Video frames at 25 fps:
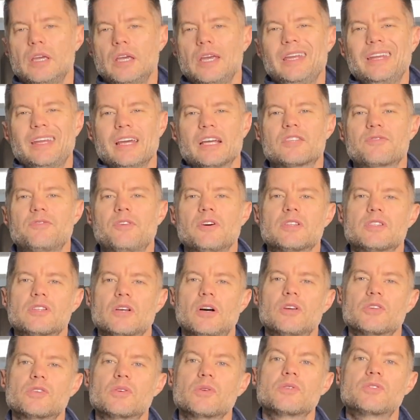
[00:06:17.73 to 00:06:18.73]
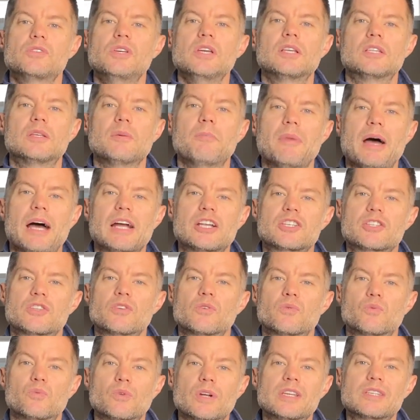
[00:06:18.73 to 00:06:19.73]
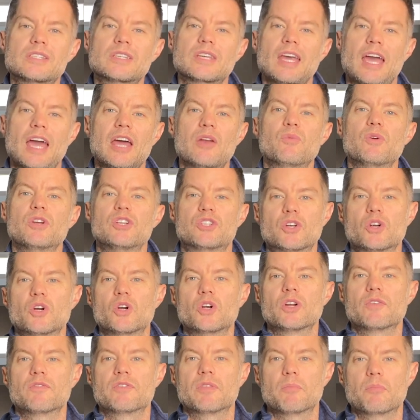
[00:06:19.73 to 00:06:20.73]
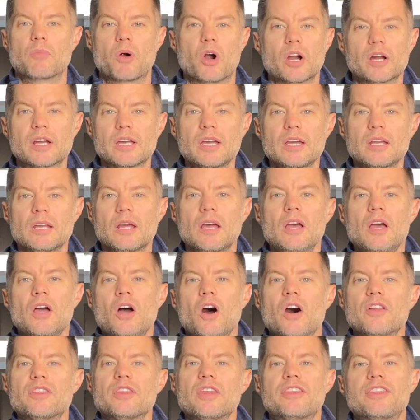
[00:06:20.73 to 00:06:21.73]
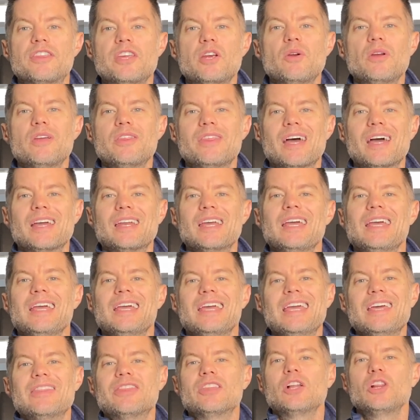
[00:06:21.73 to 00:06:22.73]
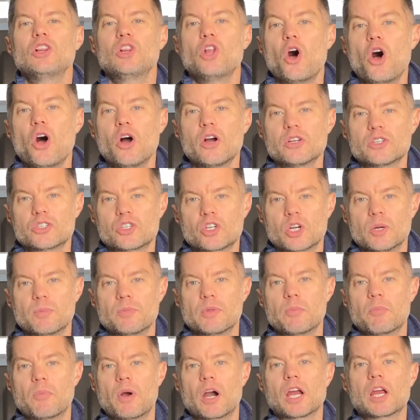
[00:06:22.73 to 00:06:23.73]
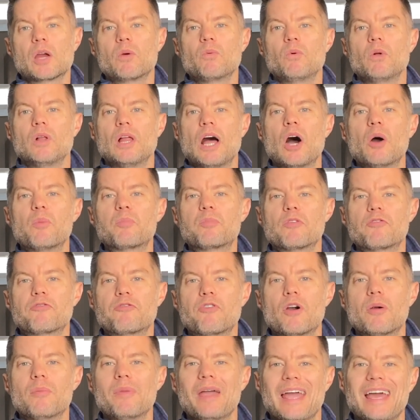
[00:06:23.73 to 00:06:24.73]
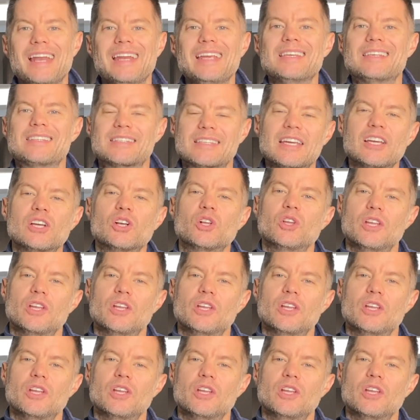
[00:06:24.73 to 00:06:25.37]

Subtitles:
Index funds also seek to match the risk and return of the market on the theory that in the long term, the market will outperform any single